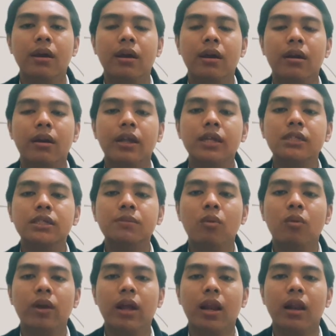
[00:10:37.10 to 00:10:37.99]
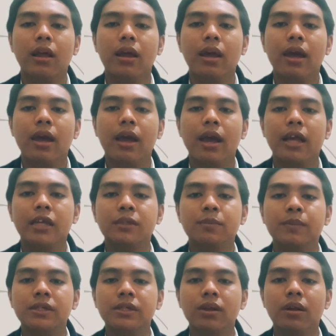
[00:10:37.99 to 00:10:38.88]
This model
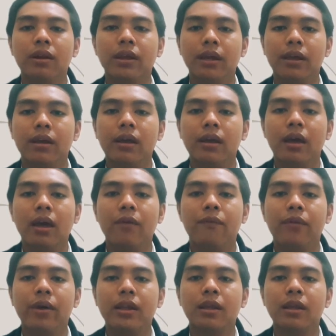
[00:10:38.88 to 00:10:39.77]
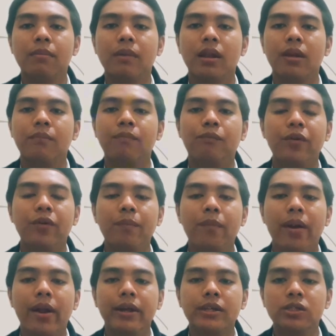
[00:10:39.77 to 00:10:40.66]
especially effective in
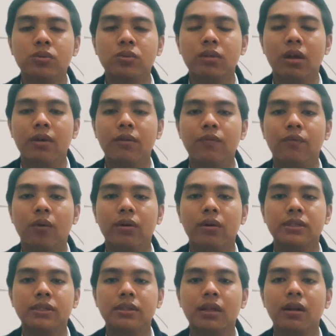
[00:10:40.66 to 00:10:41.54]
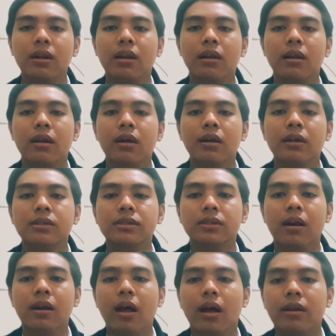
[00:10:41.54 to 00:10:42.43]
preparing students for
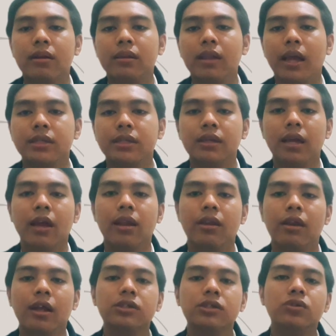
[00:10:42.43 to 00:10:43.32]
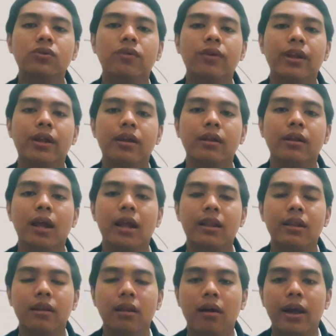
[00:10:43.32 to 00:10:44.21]
standard tests and ensuring
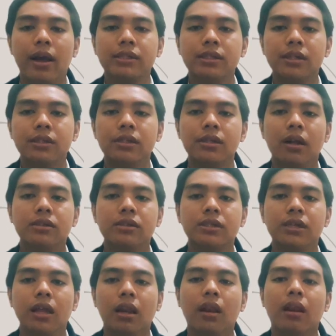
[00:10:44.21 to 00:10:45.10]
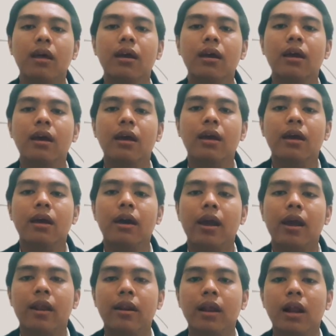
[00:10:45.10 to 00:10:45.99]
that the essential skill
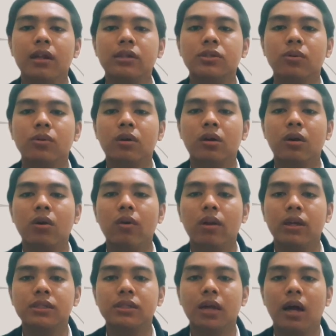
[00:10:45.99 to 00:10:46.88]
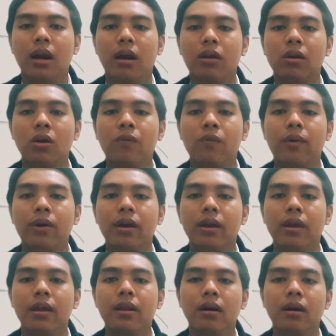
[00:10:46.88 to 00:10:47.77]
and also knowledge are
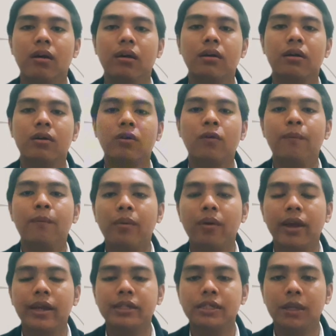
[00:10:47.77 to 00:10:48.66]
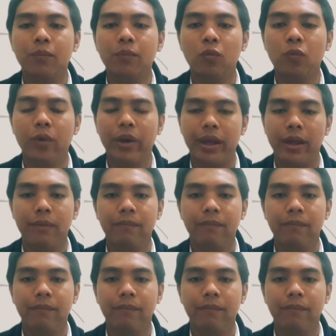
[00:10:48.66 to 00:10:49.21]
covered in a comprehensive way.